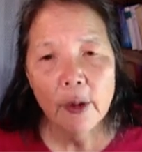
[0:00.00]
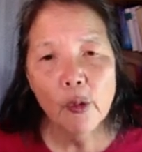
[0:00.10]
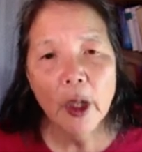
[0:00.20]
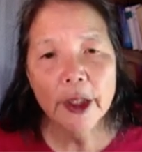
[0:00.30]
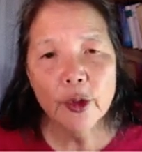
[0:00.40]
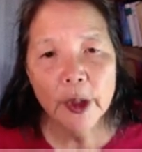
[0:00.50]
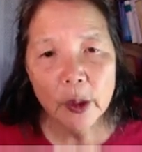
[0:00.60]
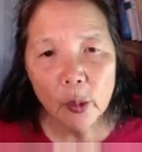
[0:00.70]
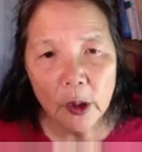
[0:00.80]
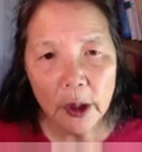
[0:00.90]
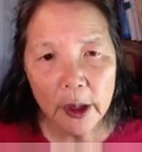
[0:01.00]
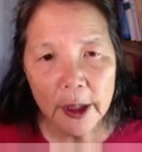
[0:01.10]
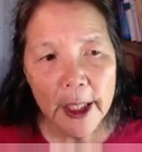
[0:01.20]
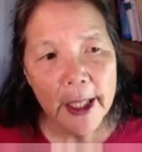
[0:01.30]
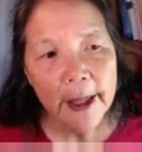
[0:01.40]
while you're at
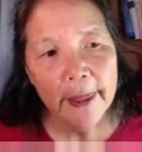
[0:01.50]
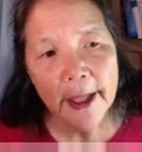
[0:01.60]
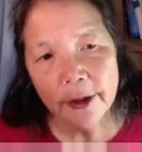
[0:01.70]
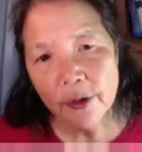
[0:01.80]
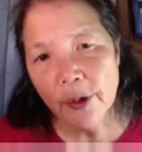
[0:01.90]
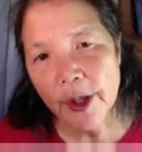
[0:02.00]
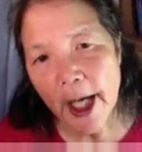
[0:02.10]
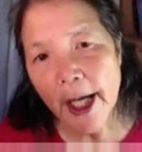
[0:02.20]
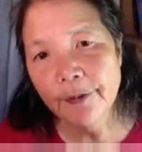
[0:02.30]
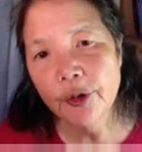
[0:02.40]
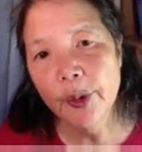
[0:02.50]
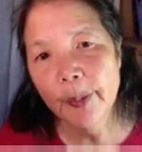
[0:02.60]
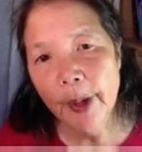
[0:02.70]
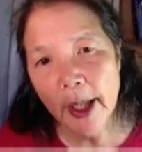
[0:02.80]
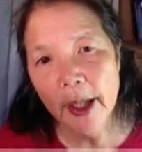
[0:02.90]
work, then you're going to have to
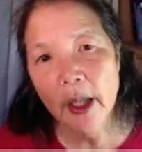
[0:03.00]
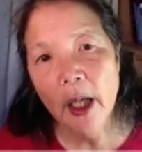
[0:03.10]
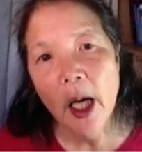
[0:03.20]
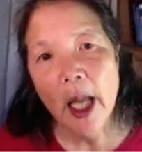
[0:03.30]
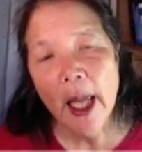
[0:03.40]
prepare